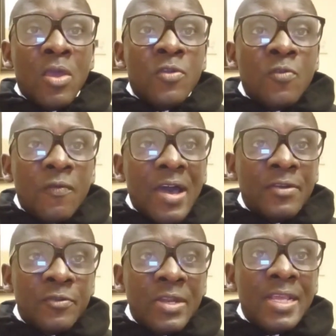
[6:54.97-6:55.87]
You've
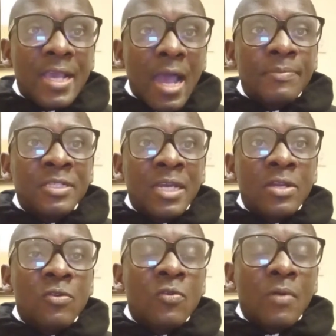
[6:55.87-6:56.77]
already
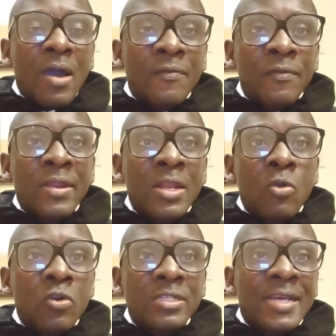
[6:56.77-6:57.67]
captured, you have really
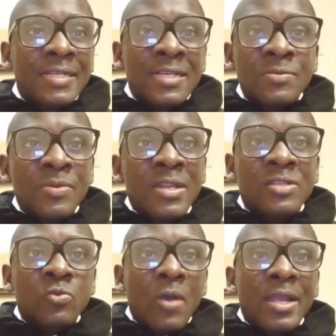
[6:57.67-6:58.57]
got that
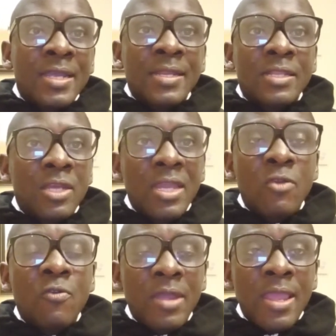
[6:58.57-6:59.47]
experience working
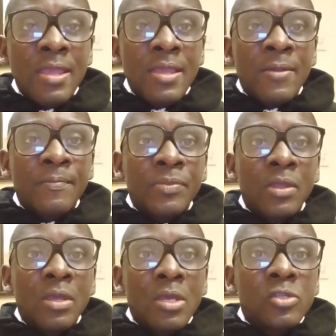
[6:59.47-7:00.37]
in UAE.
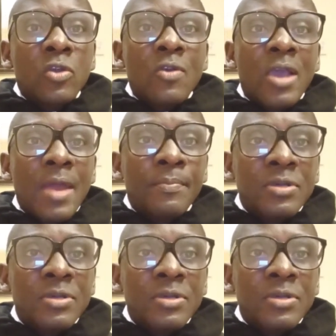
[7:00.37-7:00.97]
So you can